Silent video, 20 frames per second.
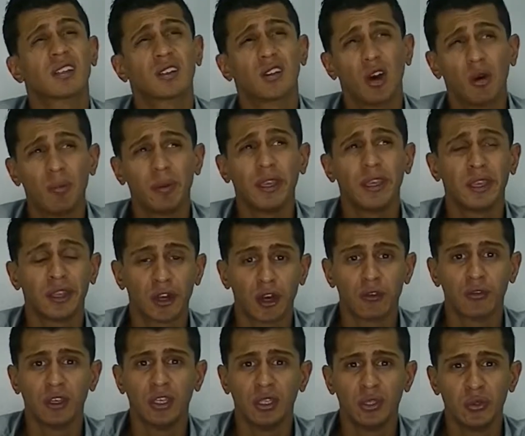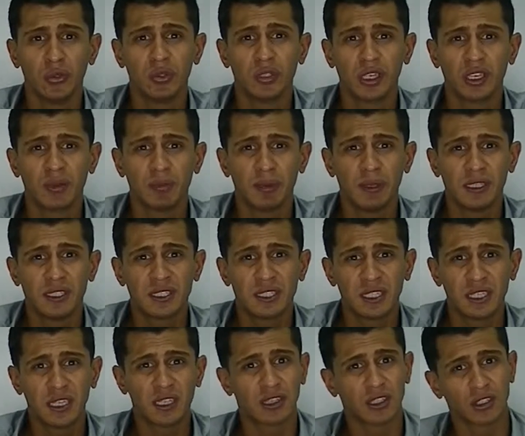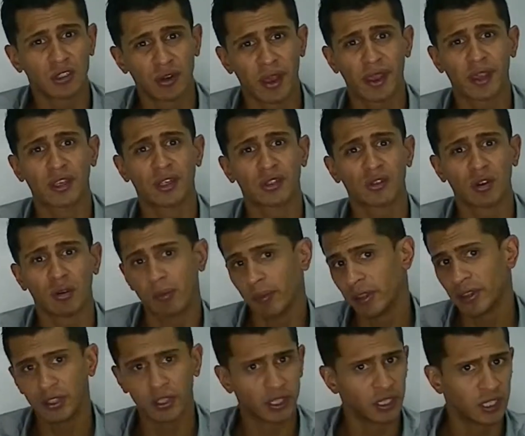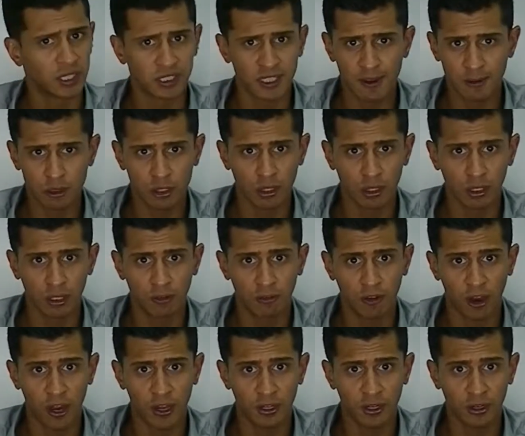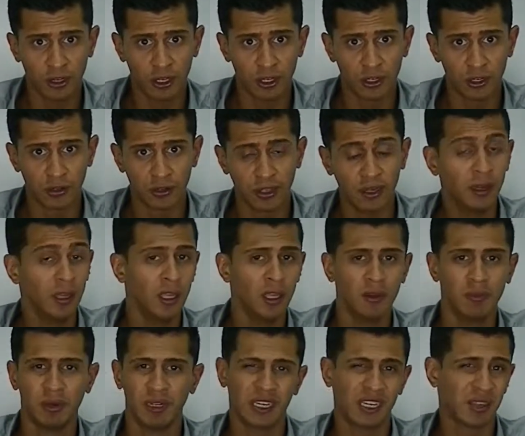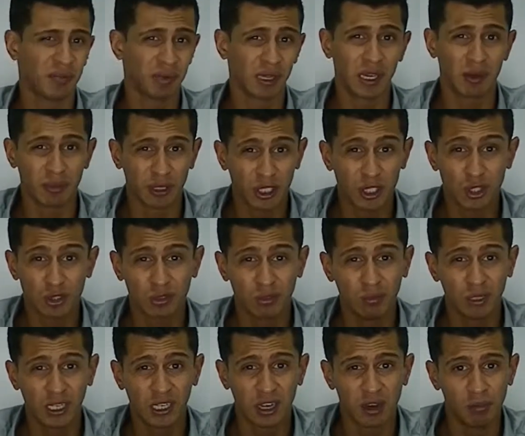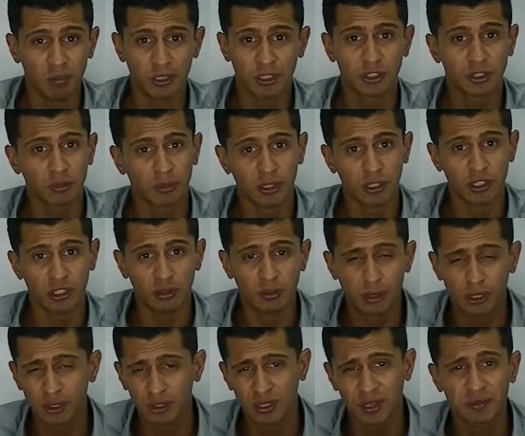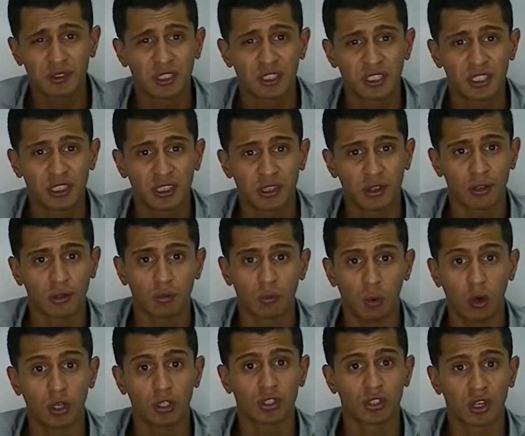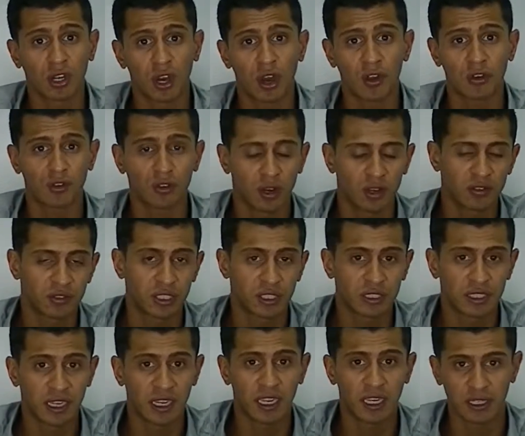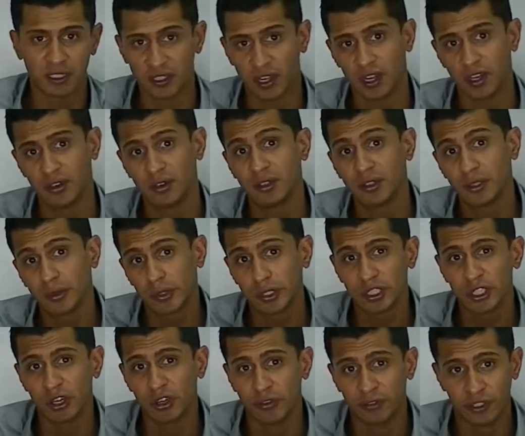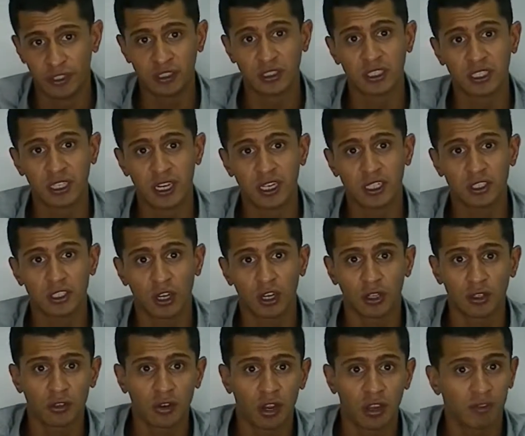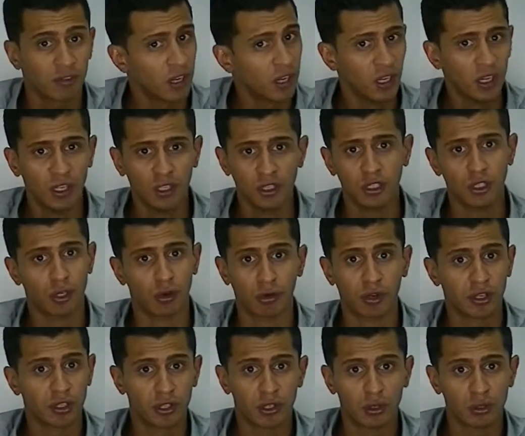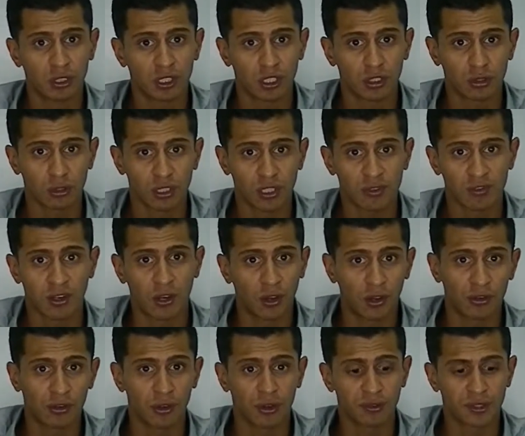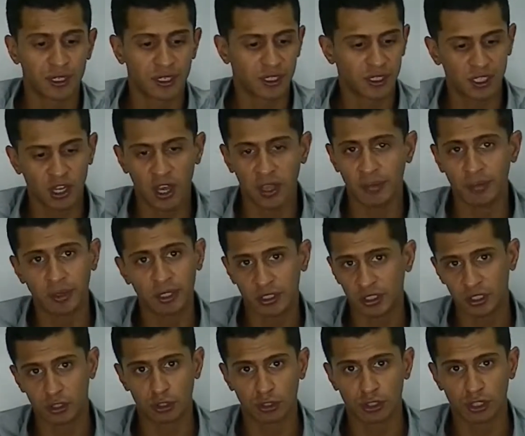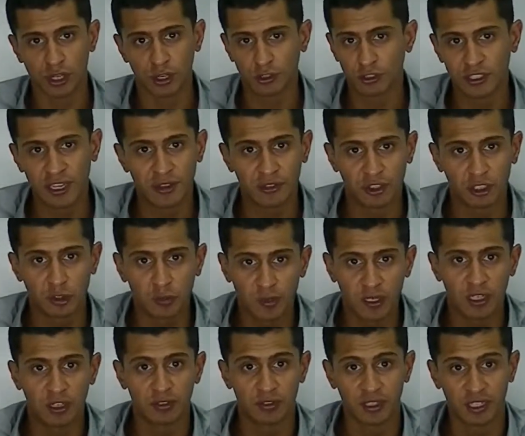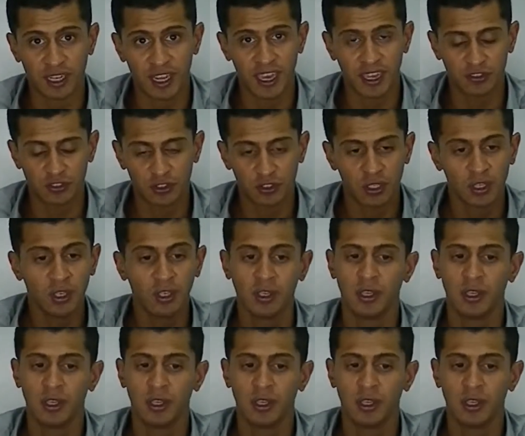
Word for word: copying it over using a PC and the drag and drop method is absolutely fine, you can do it, but it can become extremely cumbersome on you because you have to sit there and watch the hard drives as they get done, switch over to the next hard drive. You don't want to do six or seven hard drives at a time because it just slows down the speed of the NAS.